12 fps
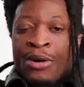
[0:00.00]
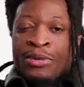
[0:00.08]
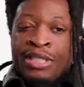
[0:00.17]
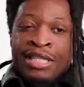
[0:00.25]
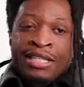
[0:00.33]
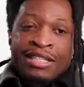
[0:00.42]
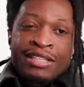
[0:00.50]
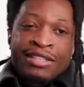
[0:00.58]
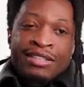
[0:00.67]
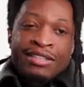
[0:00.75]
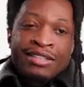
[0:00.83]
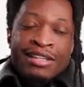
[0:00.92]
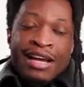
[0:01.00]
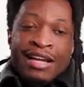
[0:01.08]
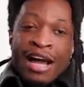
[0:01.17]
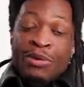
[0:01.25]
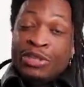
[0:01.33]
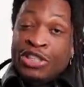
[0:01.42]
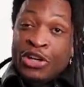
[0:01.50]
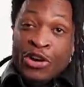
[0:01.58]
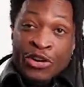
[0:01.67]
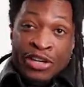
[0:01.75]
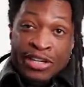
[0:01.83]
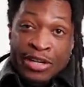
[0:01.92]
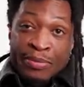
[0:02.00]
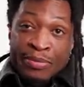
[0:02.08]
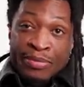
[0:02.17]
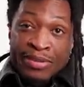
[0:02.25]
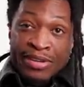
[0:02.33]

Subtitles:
is it hurting them?